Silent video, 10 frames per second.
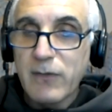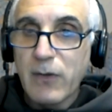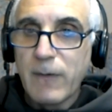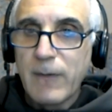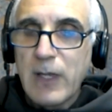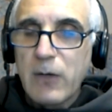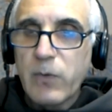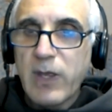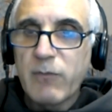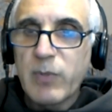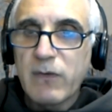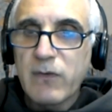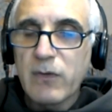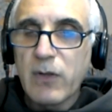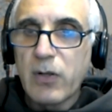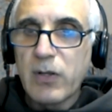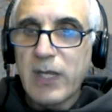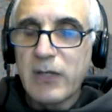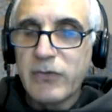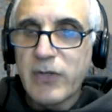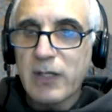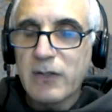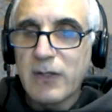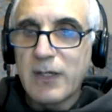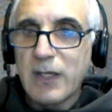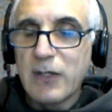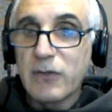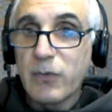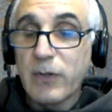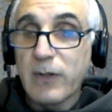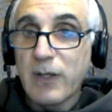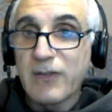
So we have been slowly inducted into a